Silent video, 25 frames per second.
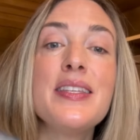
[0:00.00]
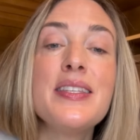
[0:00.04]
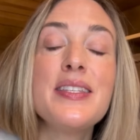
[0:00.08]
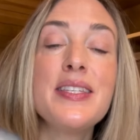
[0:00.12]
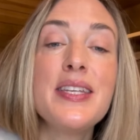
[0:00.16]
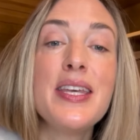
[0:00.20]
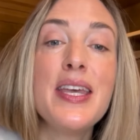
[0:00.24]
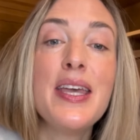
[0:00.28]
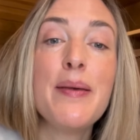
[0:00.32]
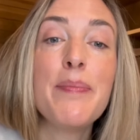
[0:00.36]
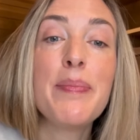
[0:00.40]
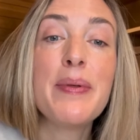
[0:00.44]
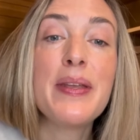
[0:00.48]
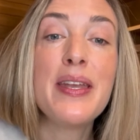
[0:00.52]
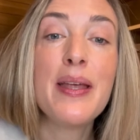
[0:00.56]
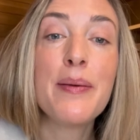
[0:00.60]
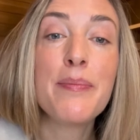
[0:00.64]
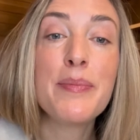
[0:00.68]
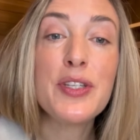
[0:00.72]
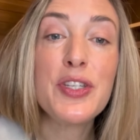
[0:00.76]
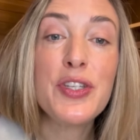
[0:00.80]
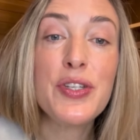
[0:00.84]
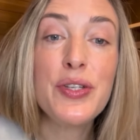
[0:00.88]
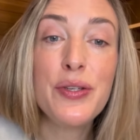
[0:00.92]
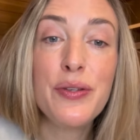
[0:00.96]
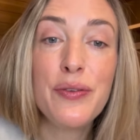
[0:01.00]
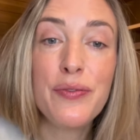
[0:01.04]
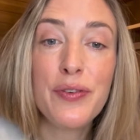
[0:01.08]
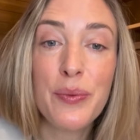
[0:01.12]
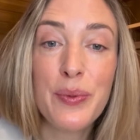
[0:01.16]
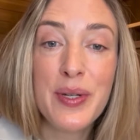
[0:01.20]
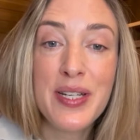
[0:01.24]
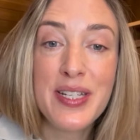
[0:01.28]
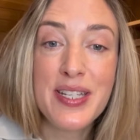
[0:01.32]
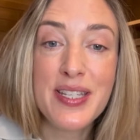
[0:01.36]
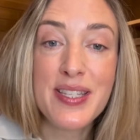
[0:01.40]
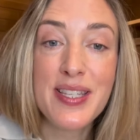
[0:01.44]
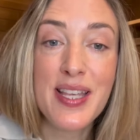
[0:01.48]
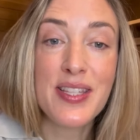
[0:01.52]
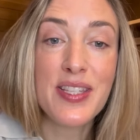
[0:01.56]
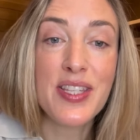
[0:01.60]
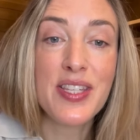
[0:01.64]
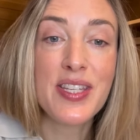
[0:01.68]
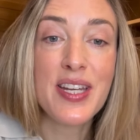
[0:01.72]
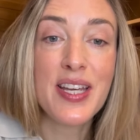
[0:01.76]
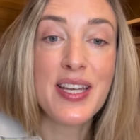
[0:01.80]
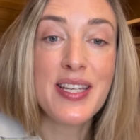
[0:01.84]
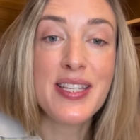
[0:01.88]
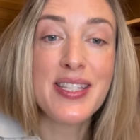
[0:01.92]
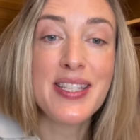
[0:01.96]
Tip number 2 for winter
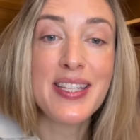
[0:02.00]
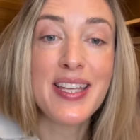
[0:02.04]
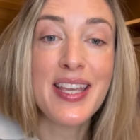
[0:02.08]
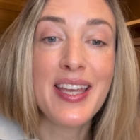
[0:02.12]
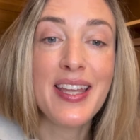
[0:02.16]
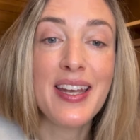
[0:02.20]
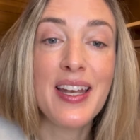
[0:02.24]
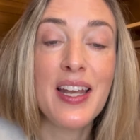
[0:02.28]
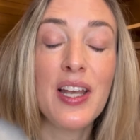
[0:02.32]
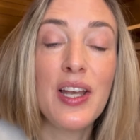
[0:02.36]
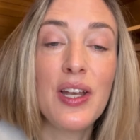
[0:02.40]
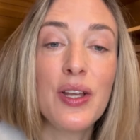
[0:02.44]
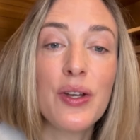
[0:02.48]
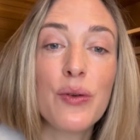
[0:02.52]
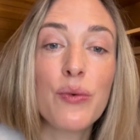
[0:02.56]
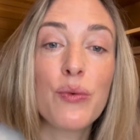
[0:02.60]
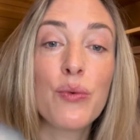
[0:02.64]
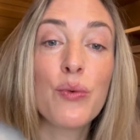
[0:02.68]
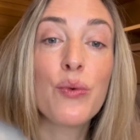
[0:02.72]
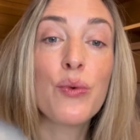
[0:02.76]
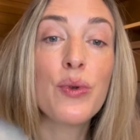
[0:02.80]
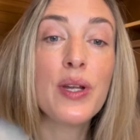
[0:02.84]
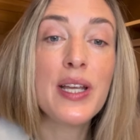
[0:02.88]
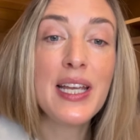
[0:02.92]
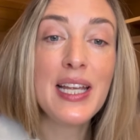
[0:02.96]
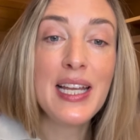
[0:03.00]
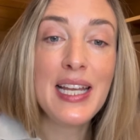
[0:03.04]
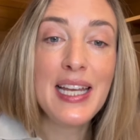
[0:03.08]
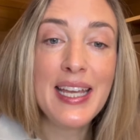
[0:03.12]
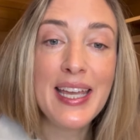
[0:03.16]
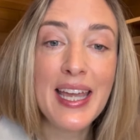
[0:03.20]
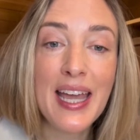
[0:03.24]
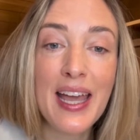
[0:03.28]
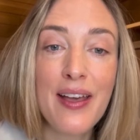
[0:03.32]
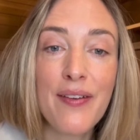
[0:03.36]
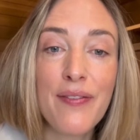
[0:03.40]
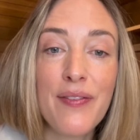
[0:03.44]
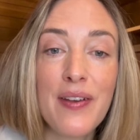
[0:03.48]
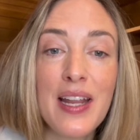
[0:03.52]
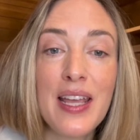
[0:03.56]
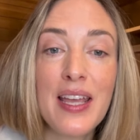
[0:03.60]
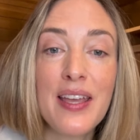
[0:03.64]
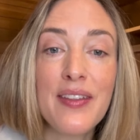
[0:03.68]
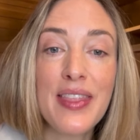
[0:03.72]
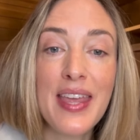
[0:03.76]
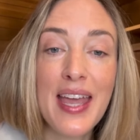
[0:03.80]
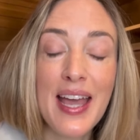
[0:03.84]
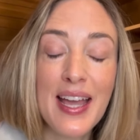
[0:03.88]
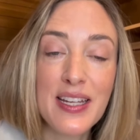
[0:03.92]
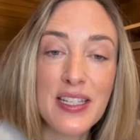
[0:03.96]
sensitized skin: look really carefully at the
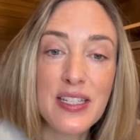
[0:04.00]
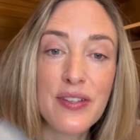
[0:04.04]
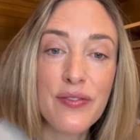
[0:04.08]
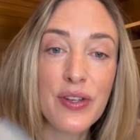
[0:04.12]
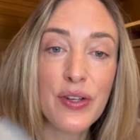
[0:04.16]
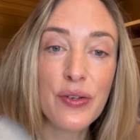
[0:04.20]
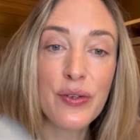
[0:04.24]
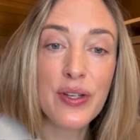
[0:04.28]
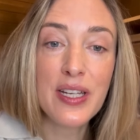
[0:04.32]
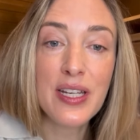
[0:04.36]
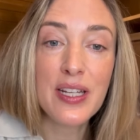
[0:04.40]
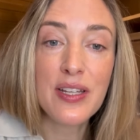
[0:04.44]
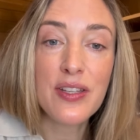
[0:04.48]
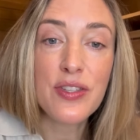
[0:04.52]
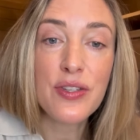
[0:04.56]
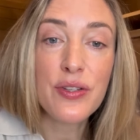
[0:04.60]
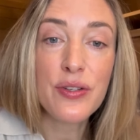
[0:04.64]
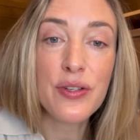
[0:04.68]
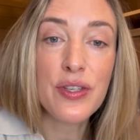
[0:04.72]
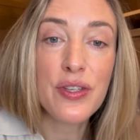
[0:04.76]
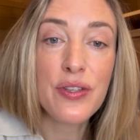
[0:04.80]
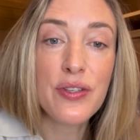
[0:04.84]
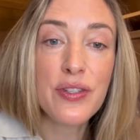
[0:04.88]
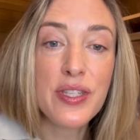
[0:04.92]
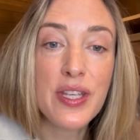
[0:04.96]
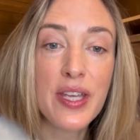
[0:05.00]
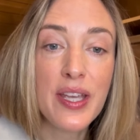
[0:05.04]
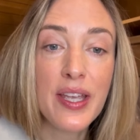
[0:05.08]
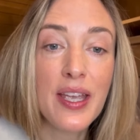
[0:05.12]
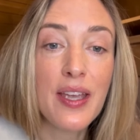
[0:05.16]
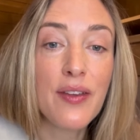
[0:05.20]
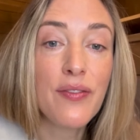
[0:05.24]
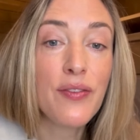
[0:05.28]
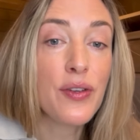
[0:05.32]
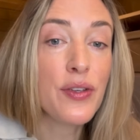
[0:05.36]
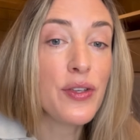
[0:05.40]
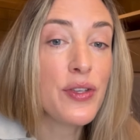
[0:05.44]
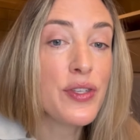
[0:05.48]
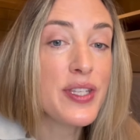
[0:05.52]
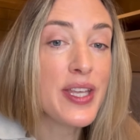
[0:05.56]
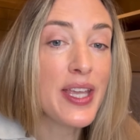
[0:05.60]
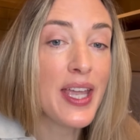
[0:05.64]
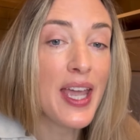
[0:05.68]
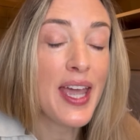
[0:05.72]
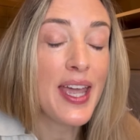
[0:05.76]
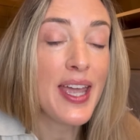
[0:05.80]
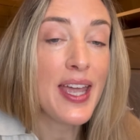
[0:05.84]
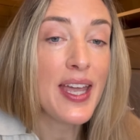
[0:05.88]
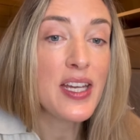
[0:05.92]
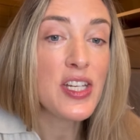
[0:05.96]
active ingredients you're using. If you're using
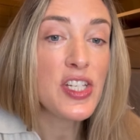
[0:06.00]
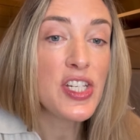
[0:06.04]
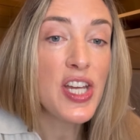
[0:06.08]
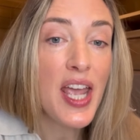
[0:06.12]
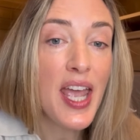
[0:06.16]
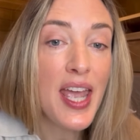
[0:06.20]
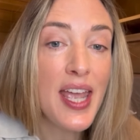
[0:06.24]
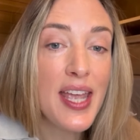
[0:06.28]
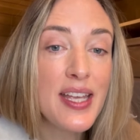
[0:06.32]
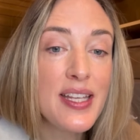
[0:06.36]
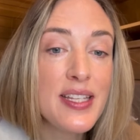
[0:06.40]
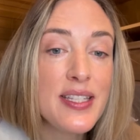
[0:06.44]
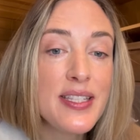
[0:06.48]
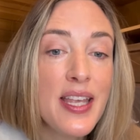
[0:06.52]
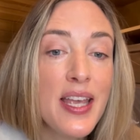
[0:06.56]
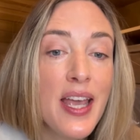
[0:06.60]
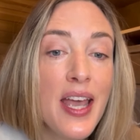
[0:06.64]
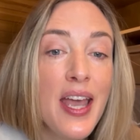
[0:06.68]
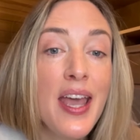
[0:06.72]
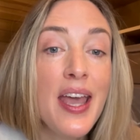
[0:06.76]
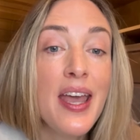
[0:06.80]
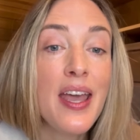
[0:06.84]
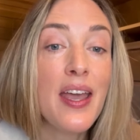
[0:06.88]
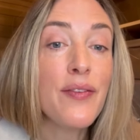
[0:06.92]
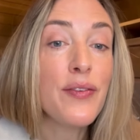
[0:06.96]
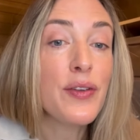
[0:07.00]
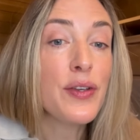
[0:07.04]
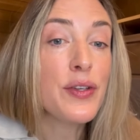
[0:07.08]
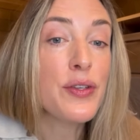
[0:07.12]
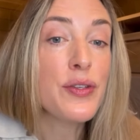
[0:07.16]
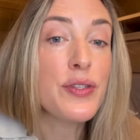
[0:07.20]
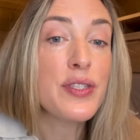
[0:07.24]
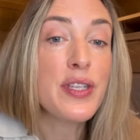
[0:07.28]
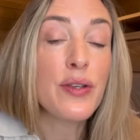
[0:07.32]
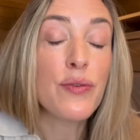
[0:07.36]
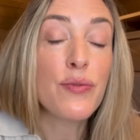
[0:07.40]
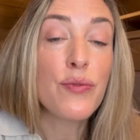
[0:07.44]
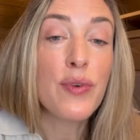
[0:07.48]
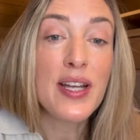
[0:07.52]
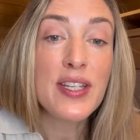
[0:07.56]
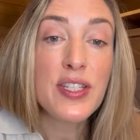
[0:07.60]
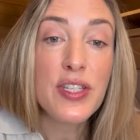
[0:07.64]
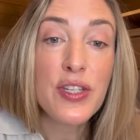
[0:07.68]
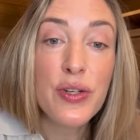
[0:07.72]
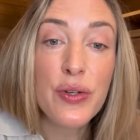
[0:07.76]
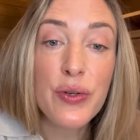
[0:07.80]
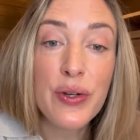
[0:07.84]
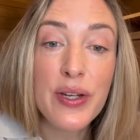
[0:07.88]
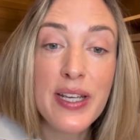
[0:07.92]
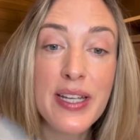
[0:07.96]
AHAs, if you're using
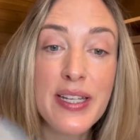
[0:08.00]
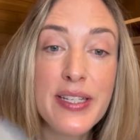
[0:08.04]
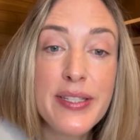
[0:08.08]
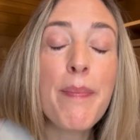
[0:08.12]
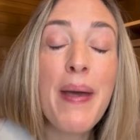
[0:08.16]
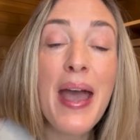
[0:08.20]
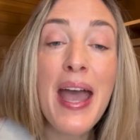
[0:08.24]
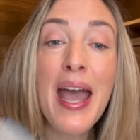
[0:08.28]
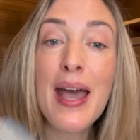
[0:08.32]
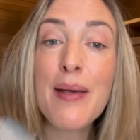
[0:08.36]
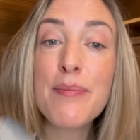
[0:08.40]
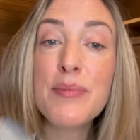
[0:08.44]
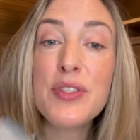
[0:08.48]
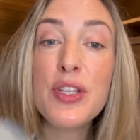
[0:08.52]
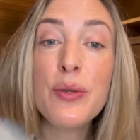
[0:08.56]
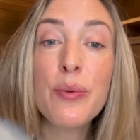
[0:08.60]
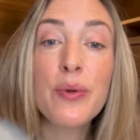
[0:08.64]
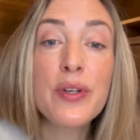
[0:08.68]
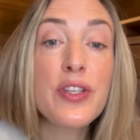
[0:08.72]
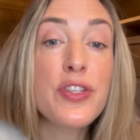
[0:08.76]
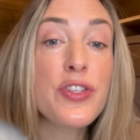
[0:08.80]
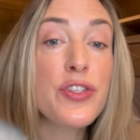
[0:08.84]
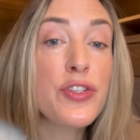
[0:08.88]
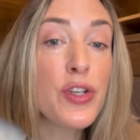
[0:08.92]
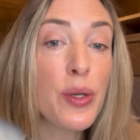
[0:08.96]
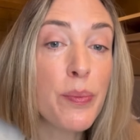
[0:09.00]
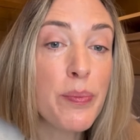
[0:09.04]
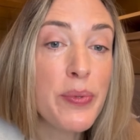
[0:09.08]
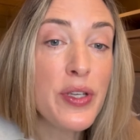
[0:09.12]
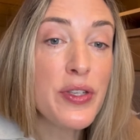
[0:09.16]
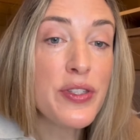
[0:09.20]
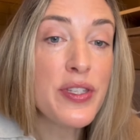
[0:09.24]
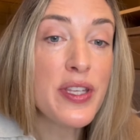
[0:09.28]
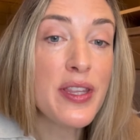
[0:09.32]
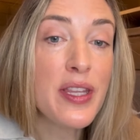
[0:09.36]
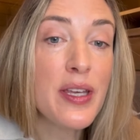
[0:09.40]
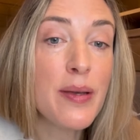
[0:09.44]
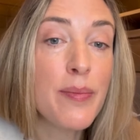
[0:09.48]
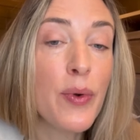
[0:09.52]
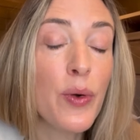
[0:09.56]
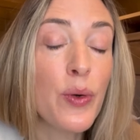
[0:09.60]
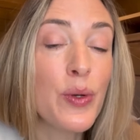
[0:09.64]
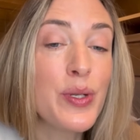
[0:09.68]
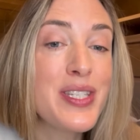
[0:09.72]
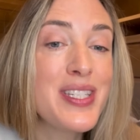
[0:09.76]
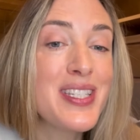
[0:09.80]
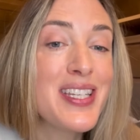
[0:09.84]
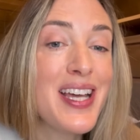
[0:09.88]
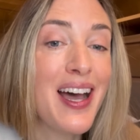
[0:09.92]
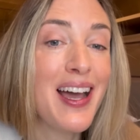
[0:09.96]
retinoid, perhaps you want to stop using them or
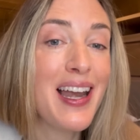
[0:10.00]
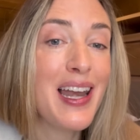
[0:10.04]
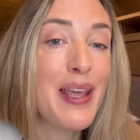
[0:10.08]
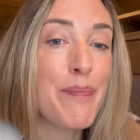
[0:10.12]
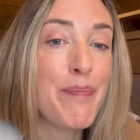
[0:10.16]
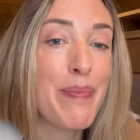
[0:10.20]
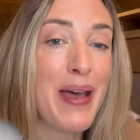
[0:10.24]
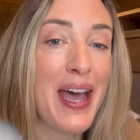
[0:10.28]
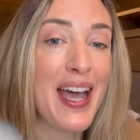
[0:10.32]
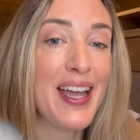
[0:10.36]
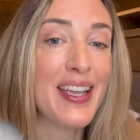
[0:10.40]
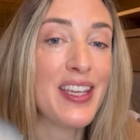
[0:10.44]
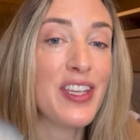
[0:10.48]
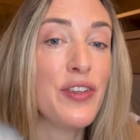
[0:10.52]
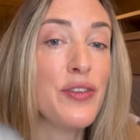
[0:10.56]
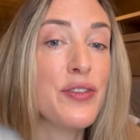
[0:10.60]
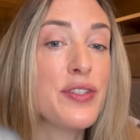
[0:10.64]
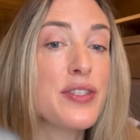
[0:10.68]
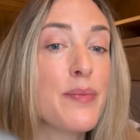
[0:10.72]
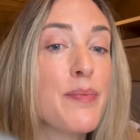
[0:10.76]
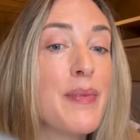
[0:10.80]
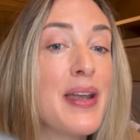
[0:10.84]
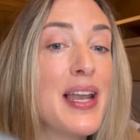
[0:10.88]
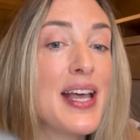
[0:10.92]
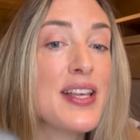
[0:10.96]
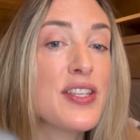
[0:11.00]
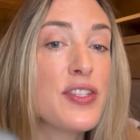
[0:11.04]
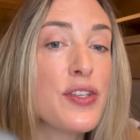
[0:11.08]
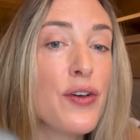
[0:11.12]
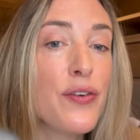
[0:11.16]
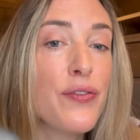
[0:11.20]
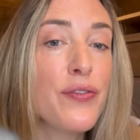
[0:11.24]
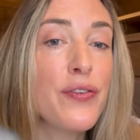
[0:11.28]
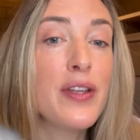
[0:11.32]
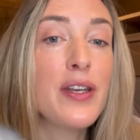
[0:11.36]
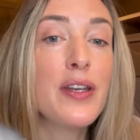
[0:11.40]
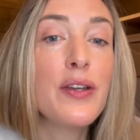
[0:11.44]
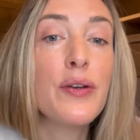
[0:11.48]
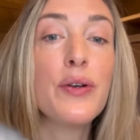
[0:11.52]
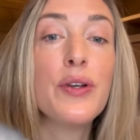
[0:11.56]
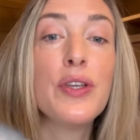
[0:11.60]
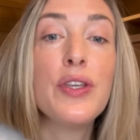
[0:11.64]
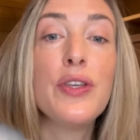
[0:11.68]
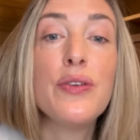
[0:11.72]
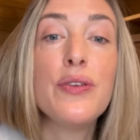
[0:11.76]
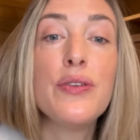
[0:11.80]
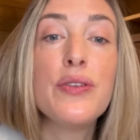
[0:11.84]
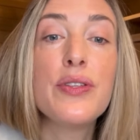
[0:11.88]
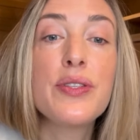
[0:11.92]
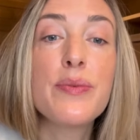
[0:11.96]
dial it back. Use them less often or
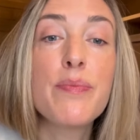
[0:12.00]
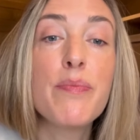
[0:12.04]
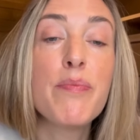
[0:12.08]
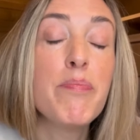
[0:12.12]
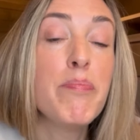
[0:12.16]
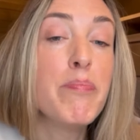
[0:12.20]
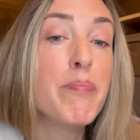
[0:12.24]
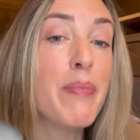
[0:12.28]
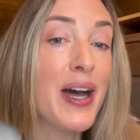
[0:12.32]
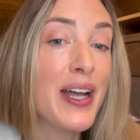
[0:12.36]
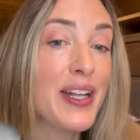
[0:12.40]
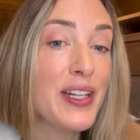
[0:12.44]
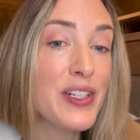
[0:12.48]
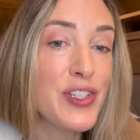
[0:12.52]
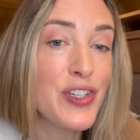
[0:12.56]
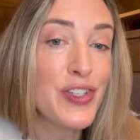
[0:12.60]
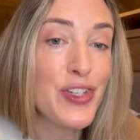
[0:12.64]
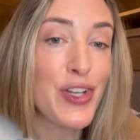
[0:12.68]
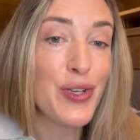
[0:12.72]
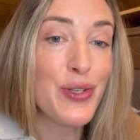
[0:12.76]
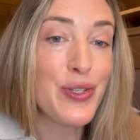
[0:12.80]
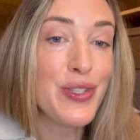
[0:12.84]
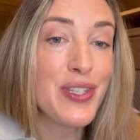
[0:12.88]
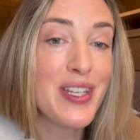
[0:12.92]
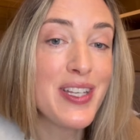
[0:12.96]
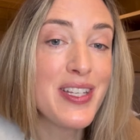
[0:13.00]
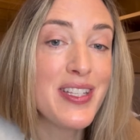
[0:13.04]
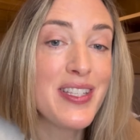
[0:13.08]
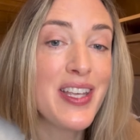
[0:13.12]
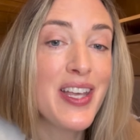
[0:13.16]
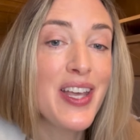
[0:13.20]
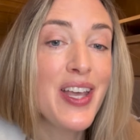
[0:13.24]
use milder doses.